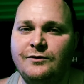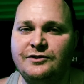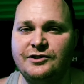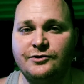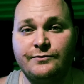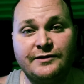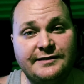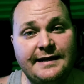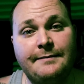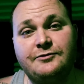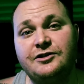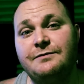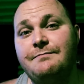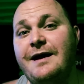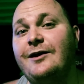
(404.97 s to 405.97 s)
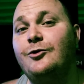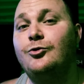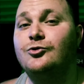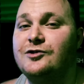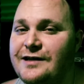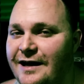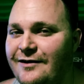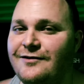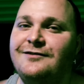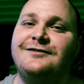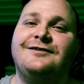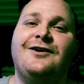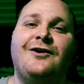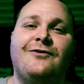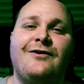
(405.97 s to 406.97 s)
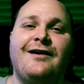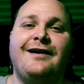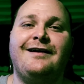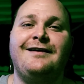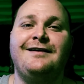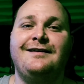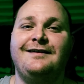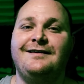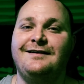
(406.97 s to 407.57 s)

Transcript: which is Reception Medical Center, all right?